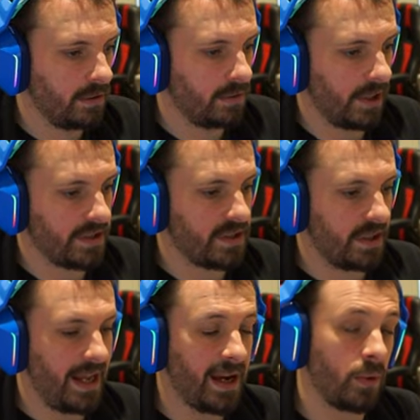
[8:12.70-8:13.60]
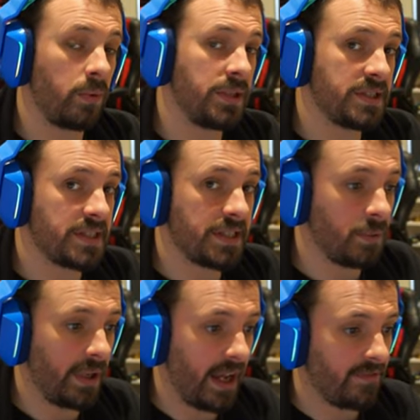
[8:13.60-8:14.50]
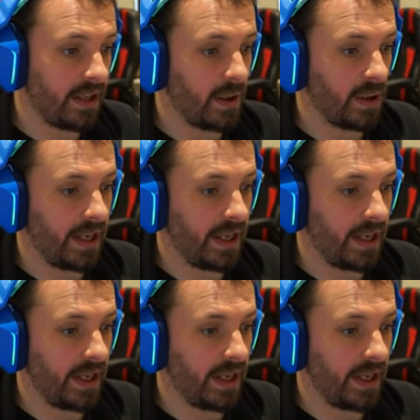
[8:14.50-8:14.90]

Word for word: Right, so now you see we have our